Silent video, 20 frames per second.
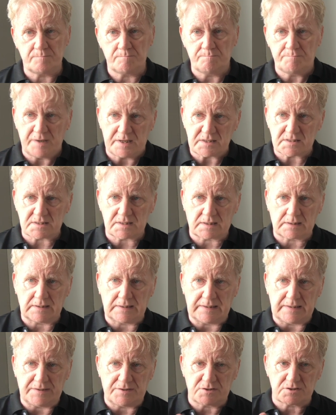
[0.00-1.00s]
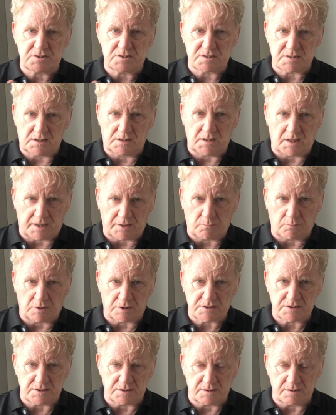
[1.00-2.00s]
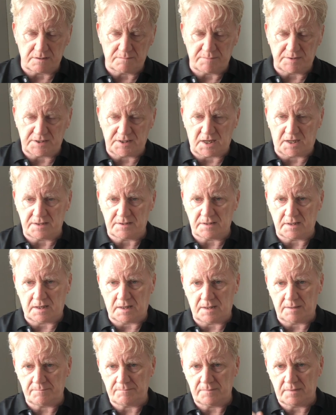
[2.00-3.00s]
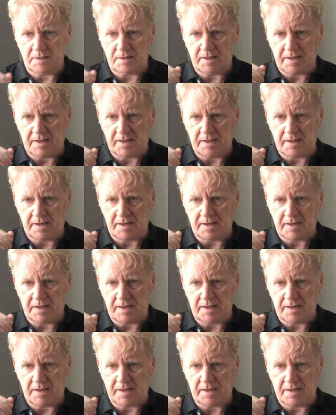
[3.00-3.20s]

Basically, there's still a lot of work to be done.